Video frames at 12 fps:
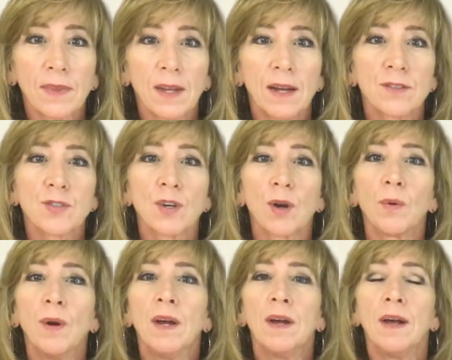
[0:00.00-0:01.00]
And so
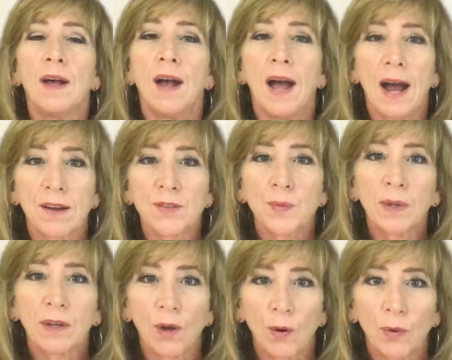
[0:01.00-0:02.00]
as we
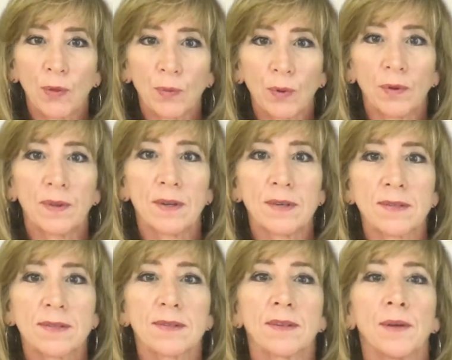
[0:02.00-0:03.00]
go through
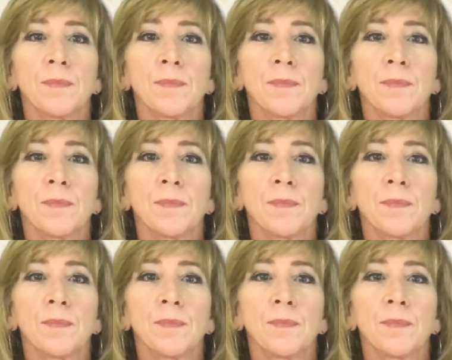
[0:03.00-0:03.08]
this,